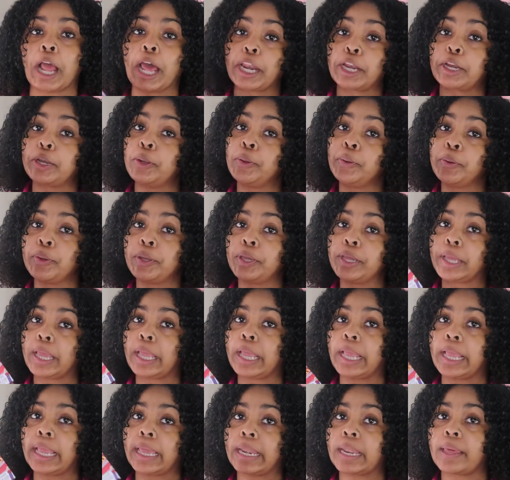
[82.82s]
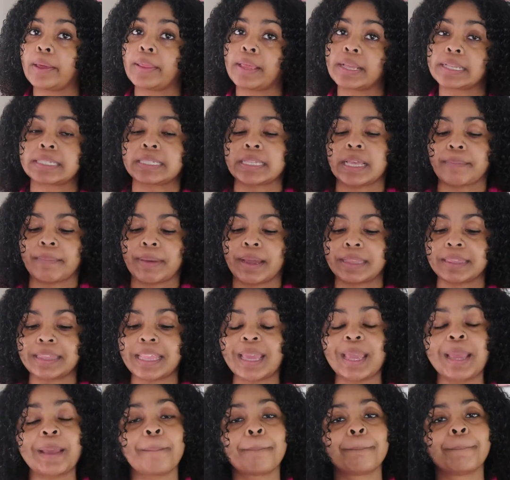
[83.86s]
how to do it, you know, that's not my
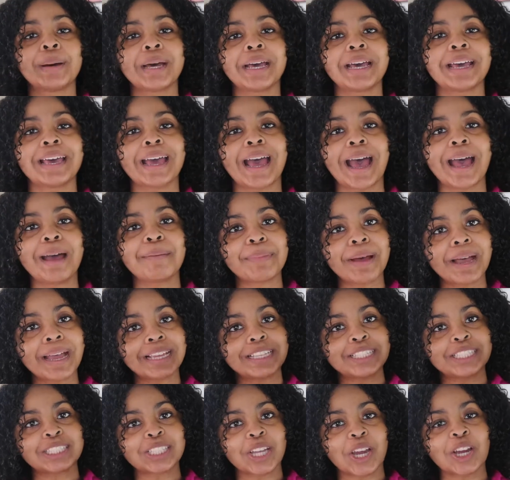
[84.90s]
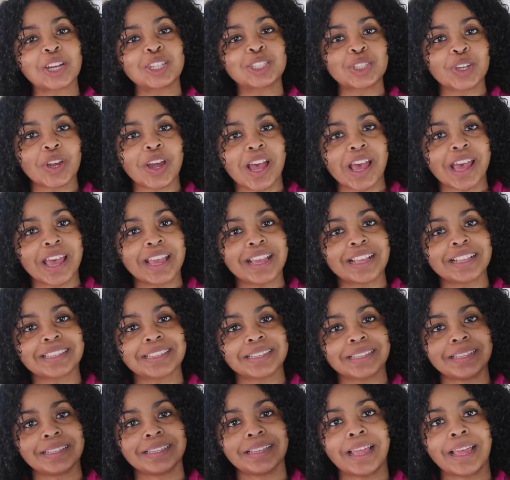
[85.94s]
thing. But I might start
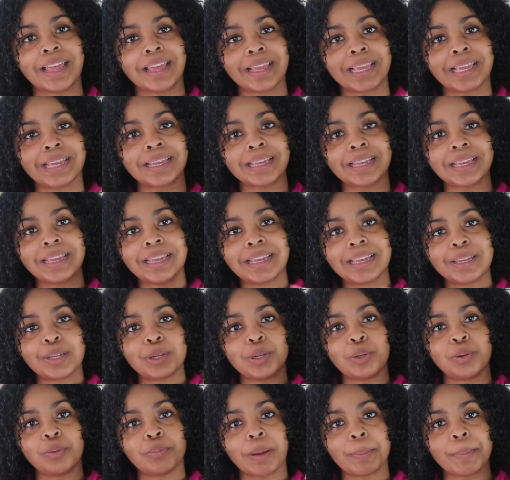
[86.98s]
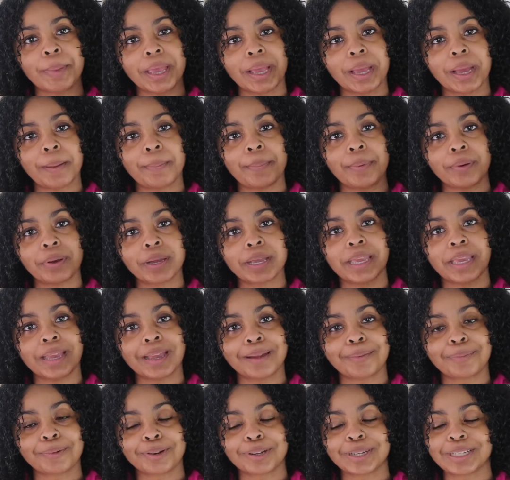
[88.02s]
trying to like do my makeup on
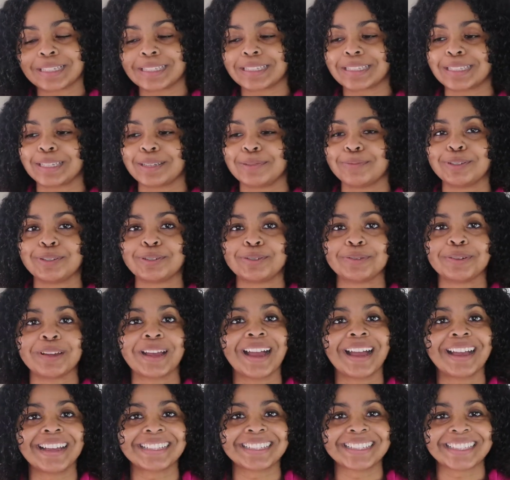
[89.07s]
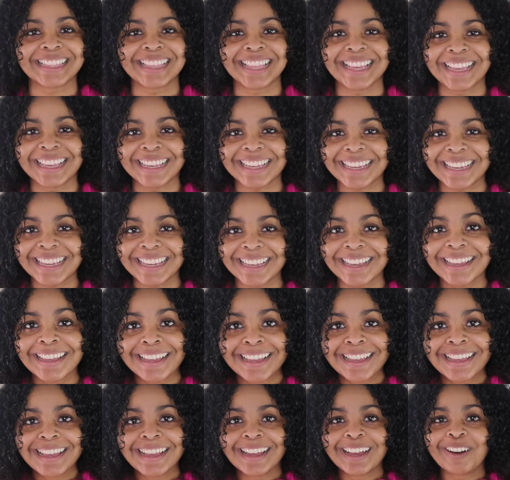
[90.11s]
camera and see what you guys think.
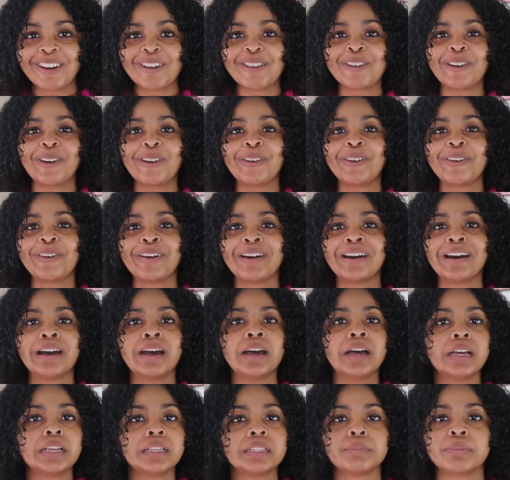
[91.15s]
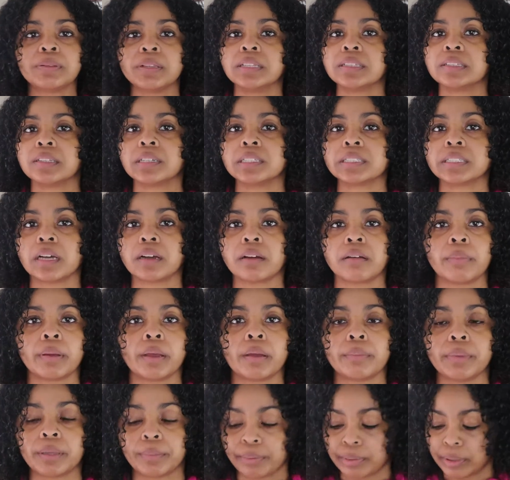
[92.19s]
Ooh, please don't talk
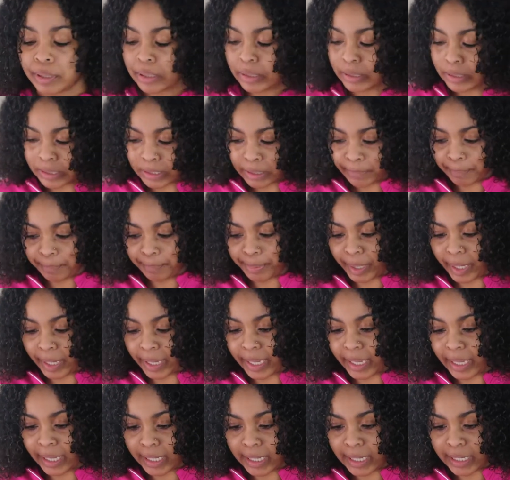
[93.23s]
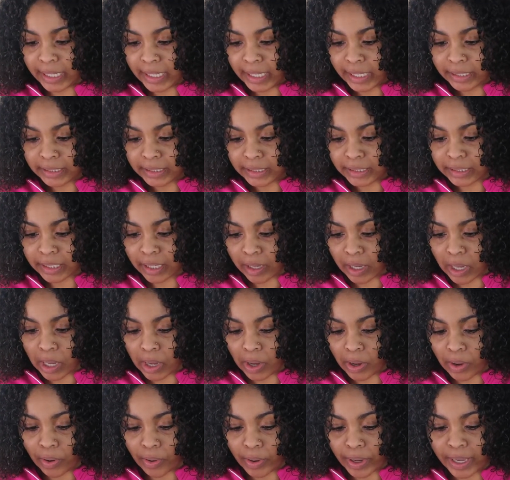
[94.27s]
about it, please. But
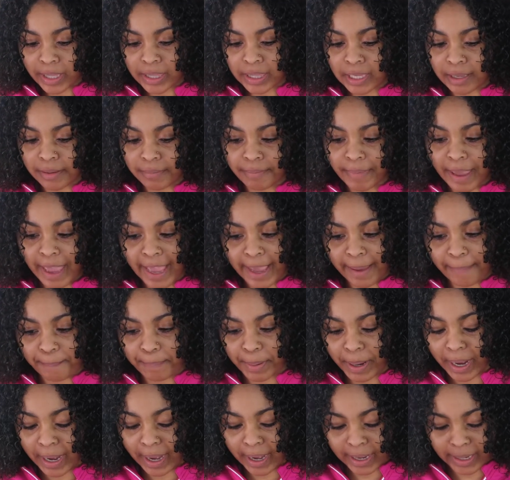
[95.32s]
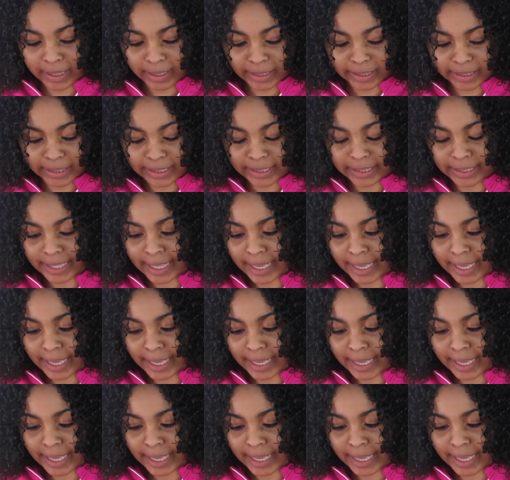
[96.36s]
so in the Made box,